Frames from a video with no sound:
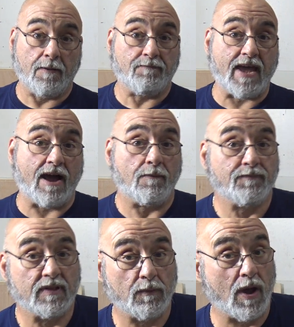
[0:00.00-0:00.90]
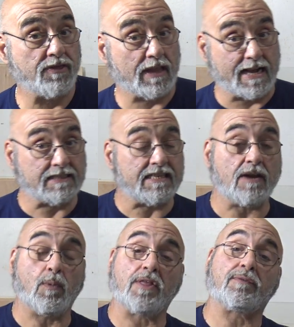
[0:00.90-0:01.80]
now, whether, like I
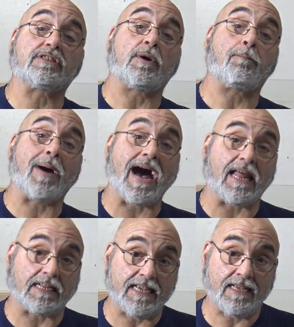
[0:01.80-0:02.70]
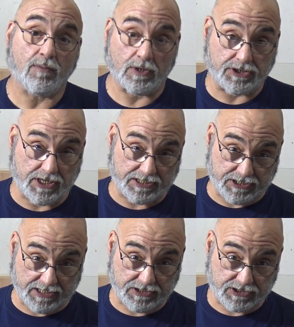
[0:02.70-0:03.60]
said, whether it's a poly, which this
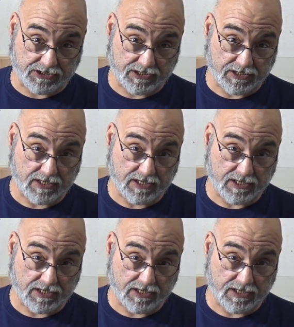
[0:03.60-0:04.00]
is,